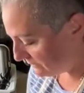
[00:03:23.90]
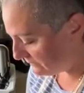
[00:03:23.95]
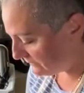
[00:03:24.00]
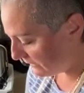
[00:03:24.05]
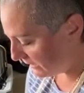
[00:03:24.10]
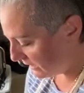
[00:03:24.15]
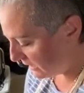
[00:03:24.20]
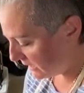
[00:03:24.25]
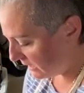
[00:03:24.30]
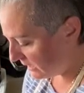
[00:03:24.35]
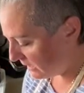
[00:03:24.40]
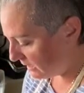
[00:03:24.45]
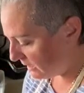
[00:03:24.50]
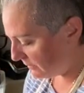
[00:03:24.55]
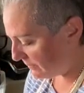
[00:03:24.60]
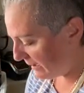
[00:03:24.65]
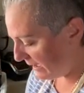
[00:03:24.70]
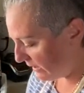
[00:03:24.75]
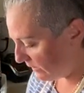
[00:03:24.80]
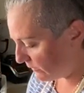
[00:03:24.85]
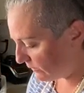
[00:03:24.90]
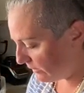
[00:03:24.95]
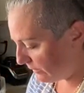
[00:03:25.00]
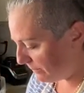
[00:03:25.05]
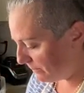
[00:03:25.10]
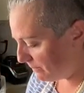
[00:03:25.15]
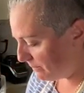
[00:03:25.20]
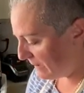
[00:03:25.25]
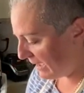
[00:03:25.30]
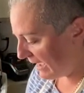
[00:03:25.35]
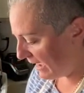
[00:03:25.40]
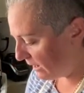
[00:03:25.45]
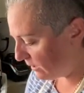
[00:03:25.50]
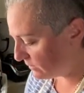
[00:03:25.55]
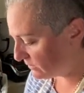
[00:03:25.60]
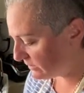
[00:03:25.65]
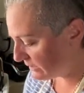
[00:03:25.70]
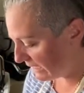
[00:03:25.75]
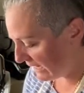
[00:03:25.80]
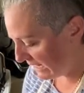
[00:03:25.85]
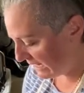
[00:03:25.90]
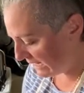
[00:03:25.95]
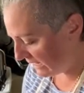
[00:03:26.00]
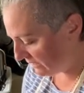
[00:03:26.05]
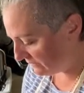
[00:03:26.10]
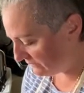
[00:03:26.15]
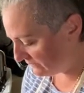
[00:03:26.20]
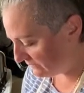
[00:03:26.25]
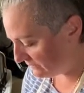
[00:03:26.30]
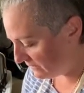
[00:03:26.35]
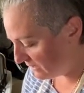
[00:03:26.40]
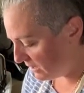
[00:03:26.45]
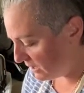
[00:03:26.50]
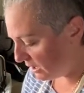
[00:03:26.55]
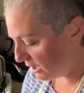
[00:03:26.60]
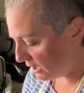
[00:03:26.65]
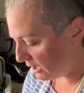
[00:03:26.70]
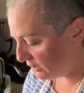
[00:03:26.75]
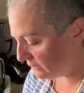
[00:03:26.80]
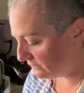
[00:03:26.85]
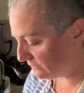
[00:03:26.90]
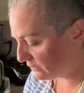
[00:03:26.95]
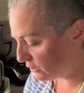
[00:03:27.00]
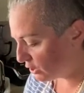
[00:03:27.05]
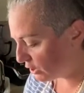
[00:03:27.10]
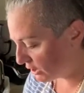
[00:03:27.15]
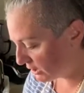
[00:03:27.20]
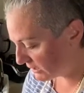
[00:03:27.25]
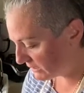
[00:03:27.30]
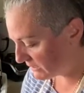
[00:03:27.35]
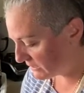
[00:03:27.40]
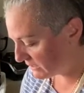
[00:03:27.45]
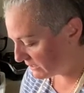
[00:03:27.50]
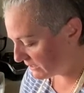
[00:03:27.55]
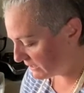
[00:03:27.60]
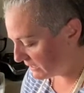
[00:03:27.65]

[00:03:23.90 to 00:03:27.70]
about 1.5 pounds of cooked